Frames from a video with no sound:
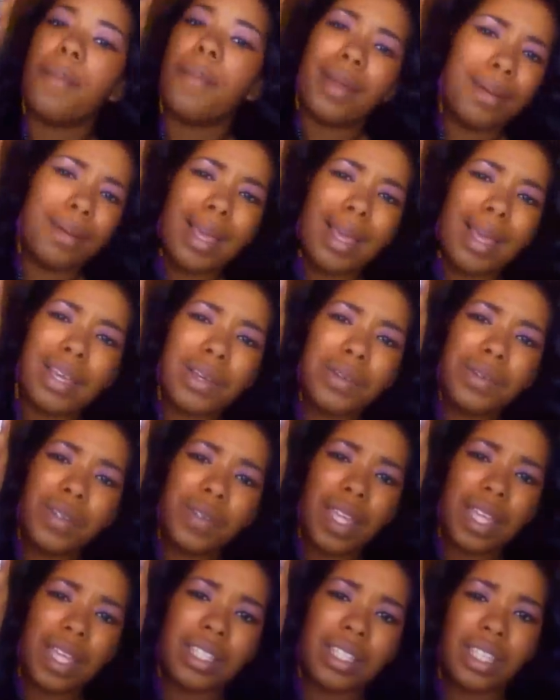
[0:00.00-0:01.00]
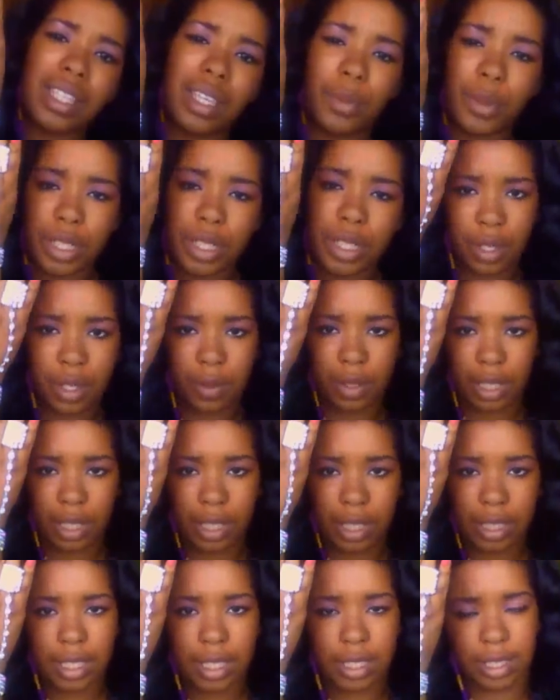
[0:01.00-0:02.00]
But I'm not going to do that to you. We're just going to
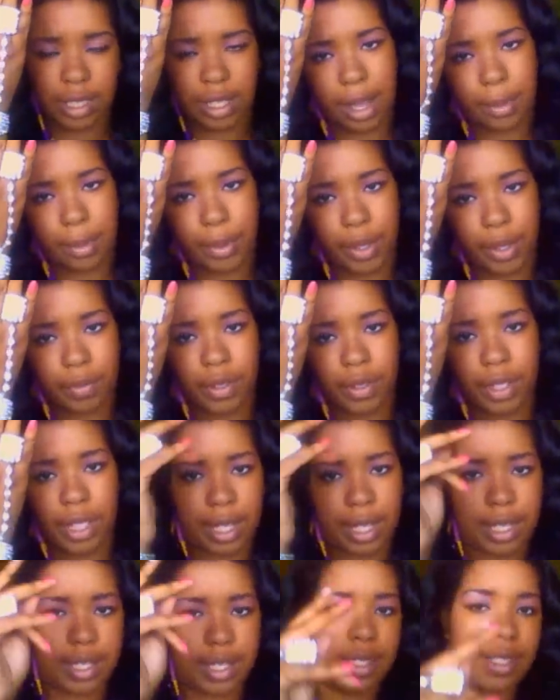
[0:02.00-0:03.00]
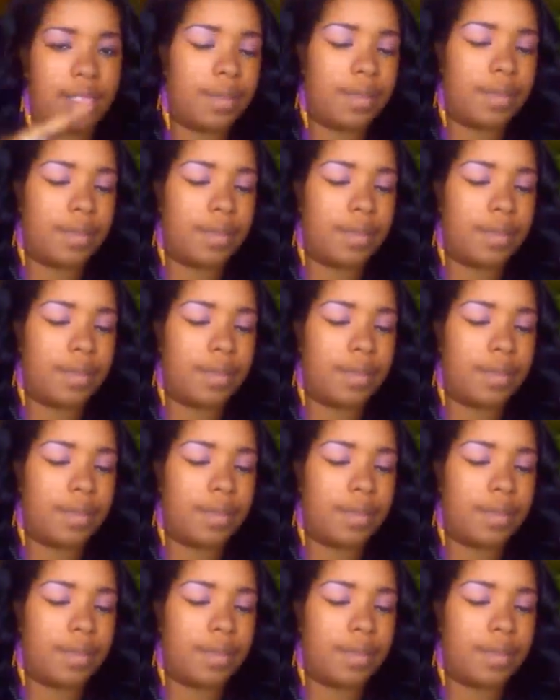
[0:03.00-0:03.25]
look at this and how beautiful it is.